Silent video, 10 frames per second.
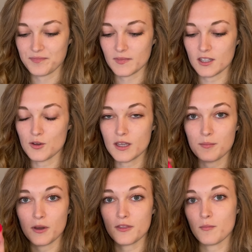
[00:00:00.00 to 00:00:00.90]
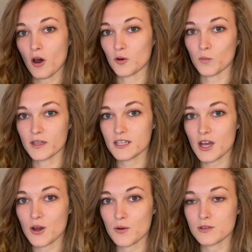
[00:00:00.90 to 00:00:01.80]
You can put them on
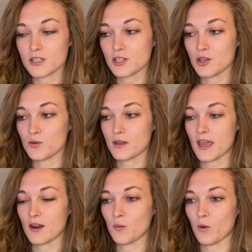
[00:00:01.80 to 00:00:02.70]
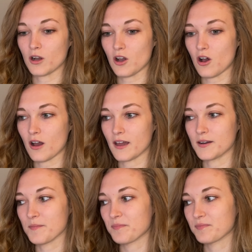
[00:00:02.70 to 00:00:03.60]
windows. You can work on
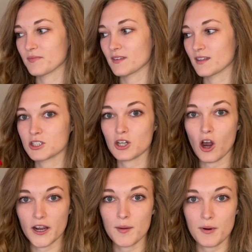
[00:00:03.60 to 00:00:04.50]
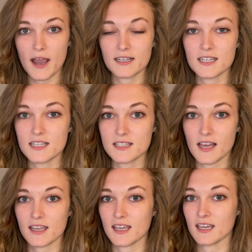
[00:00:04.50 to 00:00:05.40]
target practice,
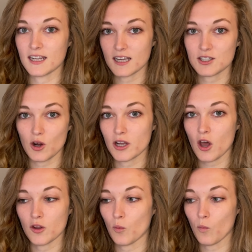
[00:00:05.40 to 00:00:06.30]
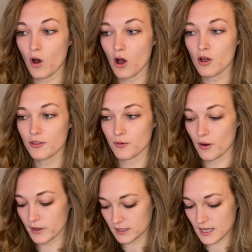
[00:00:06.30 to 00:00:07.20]
like hitting a target on the wall,
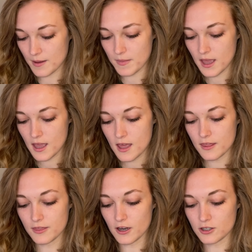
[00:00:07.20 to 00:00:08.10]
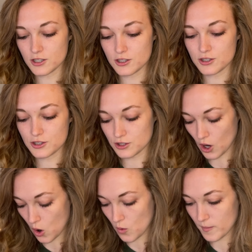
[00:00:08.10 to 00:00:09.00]
throwing them. There's
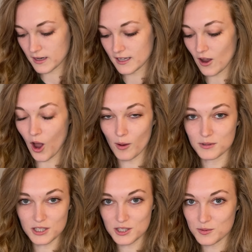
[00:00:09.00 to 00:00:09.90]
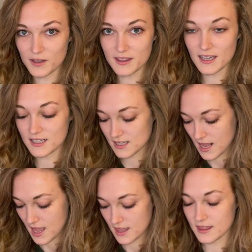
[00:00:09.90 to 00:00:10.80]
so many options with these.
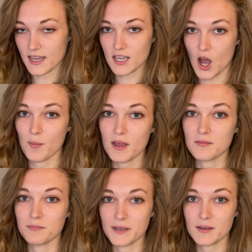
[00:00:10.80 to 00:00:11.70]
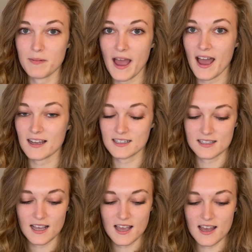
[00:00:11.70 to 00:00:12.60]
They come in big packs,
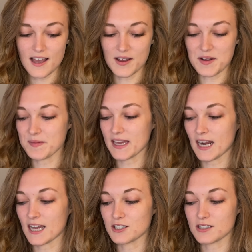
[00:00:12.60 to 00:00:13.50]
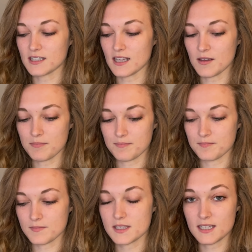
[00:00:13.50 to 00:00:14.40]
and I just keep
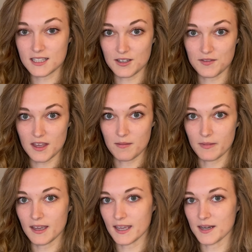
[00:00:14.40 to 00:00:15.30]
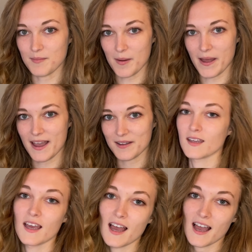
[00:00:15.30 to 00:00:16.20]
6 of them in my bag.
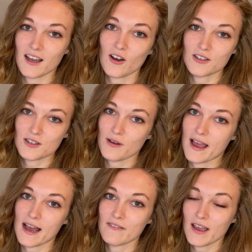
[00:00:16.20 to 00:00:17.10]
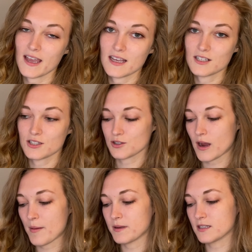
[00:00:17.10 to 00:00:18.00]
I also have a
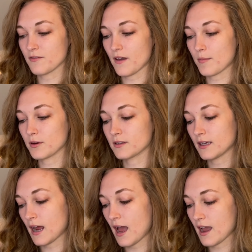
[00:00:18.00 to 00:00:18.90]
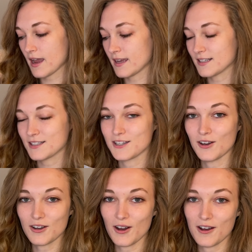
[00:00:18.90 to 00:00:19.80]
scrap piece of fabric that I
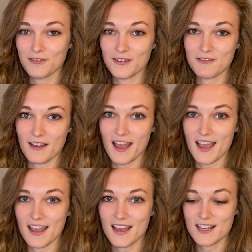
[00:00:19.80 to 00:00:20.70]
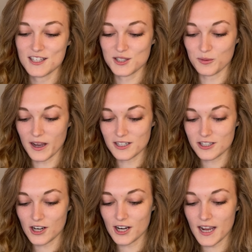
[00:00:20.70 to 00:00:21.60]
took off of a
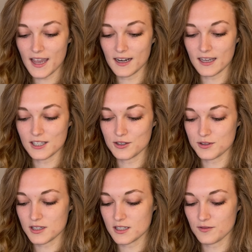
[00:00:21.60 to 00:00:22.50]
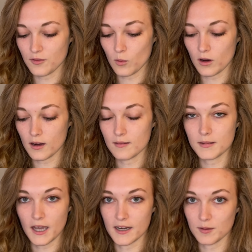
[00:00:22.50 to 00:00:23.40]
sweatshirt, and I use this for
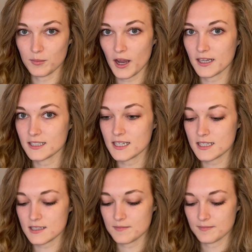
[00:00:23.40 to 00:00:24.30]
cutting practice.